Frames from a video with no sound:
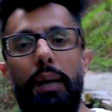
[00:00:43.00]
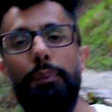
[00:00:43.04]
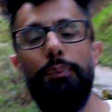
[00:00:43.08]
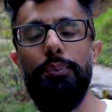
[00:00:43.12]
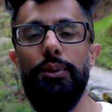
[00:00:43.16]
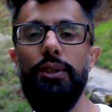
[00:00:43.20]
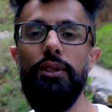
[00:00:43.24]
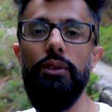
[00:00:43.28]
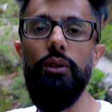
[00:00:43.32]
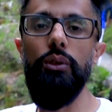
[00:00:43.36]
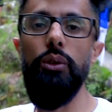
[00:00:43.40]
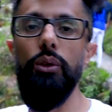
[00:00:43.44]

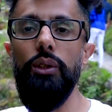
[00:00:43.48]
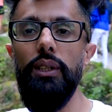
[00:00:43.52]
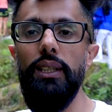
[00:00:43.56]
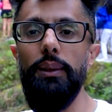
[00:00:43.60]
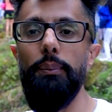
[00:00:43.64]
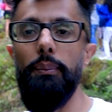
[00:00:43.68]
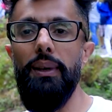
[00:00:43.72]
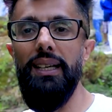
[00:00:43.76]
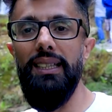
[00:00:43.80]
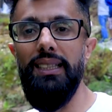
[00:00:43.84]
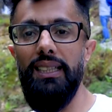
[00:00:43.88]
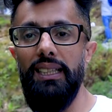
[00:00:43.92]

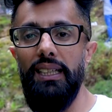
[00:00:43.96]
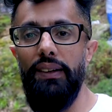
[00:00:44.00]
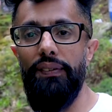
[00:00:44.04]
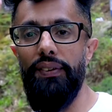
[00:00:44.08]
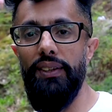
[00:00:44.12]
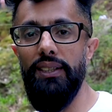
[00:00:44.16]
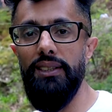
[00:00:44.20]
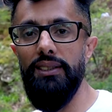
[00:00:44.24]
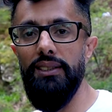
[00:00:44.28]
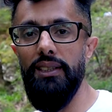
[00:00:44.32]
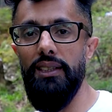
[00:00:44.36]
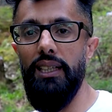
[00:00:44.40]
Absolutely
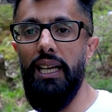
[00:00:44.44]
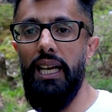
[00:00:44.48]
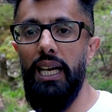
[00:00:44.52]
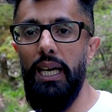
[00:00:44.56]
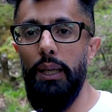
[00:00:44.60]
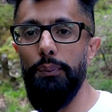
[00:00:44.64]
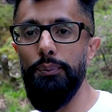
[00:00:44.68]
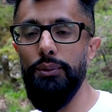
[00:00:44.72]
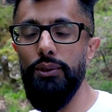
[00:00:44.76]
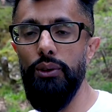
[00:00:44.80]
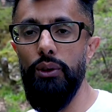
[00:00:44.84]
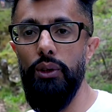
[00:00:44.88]
magnificent,
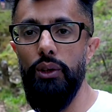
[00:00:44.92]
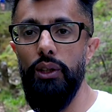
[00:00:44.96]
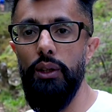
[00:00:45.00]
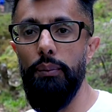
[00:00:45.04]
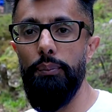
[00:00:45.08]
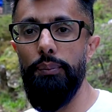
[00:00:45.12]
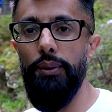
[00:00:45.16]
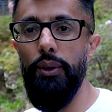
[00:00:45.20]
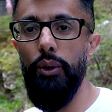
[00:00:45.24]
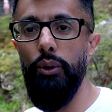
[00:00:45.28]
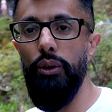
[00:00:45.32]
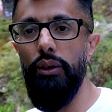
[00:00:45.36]

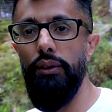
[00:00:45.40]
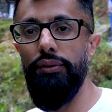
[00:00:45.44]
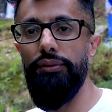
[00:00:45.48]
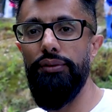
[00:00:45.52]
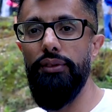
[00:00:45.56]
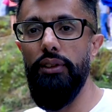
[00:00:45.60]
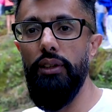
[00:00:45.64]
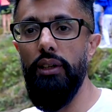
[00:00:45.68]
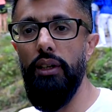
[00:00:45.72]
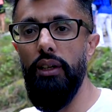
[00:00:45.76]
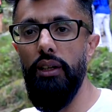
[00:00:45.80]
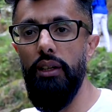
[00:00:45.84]
absolutely
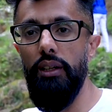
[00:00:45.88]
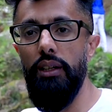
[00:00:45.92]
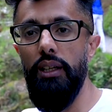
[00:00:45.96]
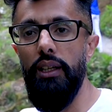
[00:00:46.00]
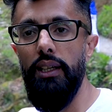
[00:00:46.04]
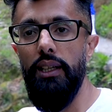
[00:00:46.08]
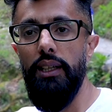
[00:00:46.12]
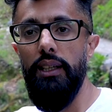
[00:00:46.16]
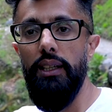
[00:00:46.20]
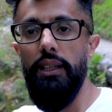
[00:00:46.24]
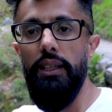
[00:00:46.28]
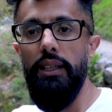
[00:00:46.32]
beautiful.
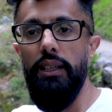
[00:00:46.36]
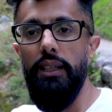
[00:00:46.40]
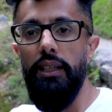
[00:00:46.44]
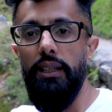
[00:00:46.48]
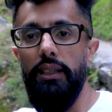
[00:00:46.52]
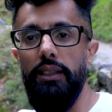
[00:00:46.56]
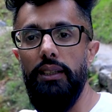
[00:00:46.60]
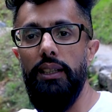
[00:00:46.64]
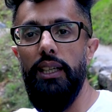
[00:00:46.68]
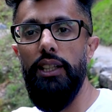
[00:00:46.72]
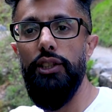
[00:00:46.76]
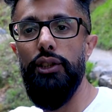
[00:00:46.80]

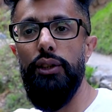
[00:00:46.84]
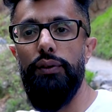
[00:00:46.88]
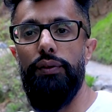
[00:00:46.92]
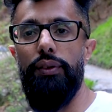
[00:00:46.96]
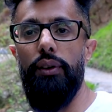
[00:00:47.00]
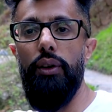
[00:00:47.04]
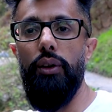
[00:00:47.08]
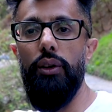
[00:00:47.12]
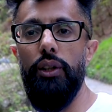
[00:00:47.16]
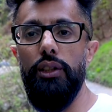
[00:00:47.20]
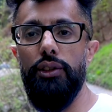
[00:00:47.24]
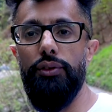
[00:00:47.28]
There she
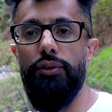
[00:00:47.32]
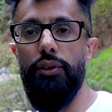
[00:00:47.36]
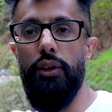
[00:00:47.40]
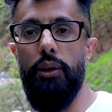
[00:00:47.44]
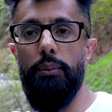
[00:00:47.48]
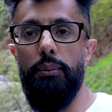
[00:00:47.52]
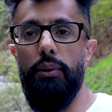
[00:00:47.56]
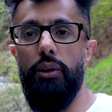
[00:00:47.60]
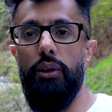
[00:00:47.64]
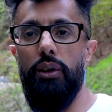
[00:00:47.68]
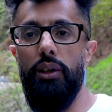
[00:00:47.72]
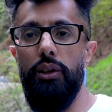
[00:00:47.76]
flows
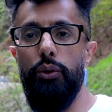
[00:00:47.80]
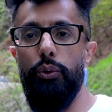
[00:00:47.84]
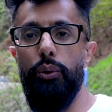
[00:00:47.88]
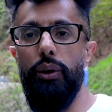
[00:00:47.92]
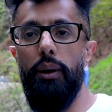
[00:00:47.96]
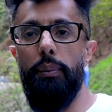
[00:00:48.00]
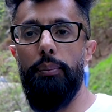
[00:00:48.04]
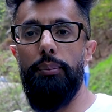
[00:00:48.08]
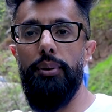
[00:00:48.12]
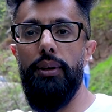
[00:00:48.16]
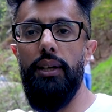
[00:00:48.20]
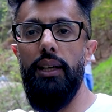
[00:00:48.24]
from all the
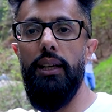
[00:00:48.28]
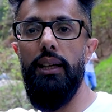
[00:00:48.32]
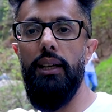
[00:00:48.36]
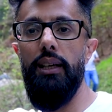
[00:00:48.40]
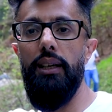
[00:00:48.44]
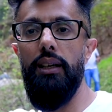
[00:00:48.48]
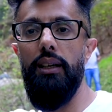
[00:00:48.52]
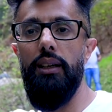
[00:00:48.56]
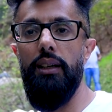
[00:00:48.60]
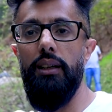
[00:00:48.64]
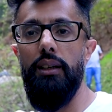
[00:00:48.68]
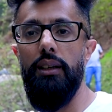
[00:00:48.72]
way up
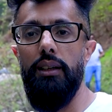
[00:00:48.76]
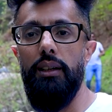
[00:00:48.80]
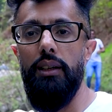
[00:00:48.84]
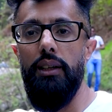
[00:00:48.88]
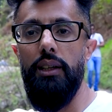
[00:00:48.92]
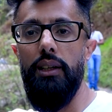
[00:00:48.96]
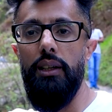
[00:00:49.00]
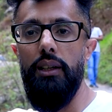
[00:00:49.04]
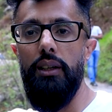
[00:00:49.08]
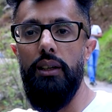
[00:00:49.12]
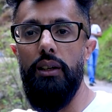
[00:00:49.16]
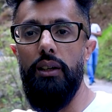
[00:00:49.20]
here,
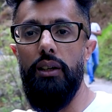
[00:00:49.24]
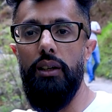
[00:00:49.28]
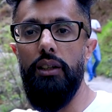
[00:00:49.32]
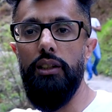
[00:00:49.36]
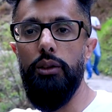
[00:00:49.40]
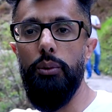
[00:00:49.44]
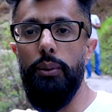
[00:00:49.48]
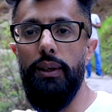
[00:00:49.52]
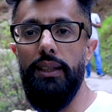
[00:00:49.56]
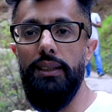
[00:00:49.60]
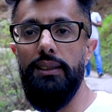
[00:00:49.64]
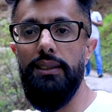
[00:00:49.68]

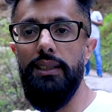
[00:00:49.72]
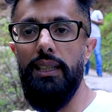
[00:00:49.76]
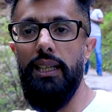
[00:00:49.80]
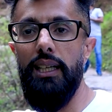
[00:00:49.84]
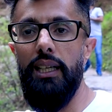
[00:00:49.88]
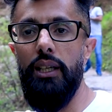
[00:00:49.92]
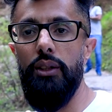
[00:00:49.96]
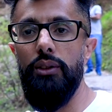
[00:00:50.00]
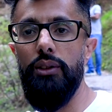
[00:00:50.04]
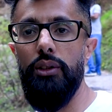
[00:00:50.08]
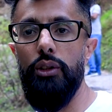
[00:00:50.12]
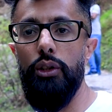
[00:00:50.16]
all the way
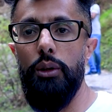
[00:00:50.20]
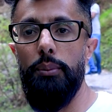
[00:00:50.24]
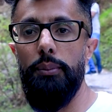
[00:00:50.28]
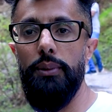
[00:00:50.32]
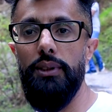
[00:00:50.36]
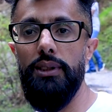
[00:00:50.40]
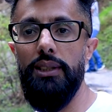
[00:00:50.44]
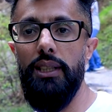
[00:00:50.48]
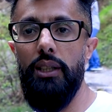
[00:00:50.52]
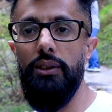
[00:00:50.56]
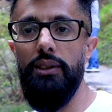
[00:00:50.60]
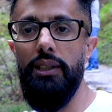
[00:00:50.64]
down,
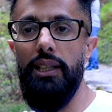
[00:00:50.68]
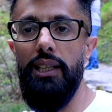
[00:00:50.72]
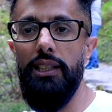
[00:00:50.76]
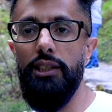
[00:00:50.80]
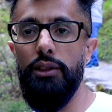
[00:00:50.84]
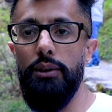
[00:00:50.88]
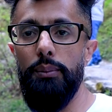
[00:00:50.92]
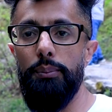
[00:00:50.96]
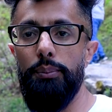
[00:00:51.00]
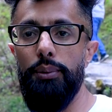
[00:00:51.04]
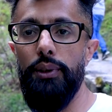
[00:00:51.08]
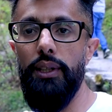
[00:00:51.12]
comes down the
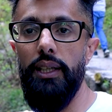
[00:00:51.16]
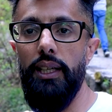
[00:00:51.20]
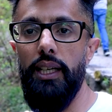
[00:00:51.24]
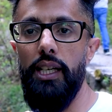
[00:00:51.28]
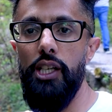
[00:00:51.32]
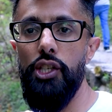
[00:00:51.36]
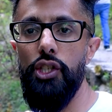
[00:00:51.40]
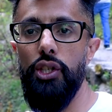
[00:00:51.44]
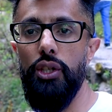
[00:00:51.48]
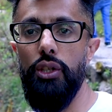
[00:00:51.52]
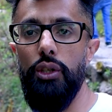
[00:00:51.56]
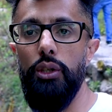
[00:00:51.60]
little
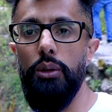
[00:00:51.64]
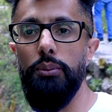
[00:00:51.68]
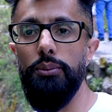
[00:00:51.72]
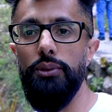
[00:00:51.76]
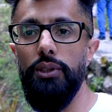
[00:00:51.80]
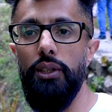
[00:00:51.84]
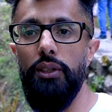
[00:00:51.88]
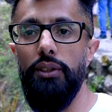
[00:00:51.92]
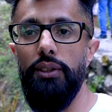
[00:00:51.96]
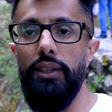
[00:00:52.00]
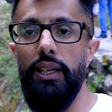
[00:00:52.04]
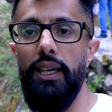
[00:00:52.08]
bridge,
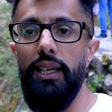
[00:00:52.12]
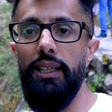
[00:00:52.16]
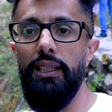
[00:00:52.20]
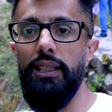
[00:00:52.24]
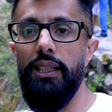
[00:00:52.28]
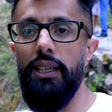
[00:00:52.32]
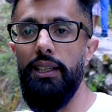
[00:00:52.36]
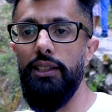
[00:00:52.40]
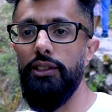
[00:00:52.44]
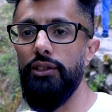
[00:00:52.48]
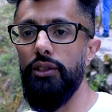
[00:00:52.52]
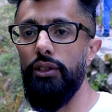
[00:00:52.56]
comes on there,
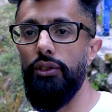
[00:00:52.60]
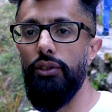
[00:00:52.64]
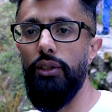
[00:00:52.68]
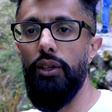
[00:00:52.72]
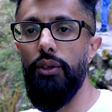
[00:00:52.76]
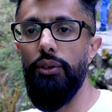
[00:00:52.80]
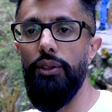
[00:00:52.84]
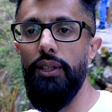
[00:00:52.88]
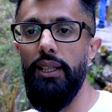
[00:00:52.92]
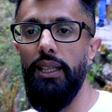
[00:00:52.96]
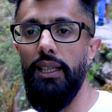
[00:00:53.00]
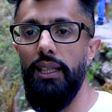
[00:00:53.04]
carries on
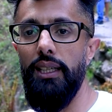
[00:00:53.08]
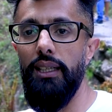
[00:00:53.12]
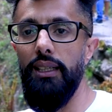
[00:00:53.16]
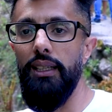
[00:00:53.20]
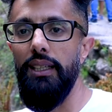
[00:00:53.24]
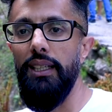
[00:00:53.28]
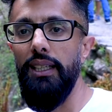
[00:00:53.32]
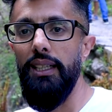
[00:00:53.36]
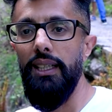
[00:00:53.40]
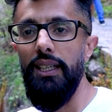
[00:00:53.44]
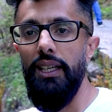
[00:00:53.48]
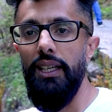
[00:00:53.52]
around here,